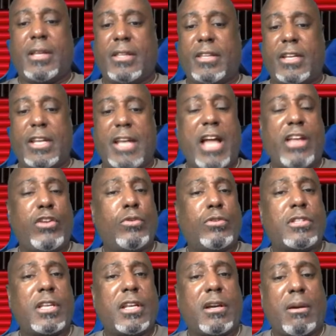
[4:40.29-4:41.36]
They're not
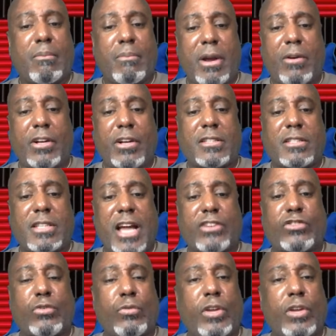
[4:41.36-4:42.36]
using America's natural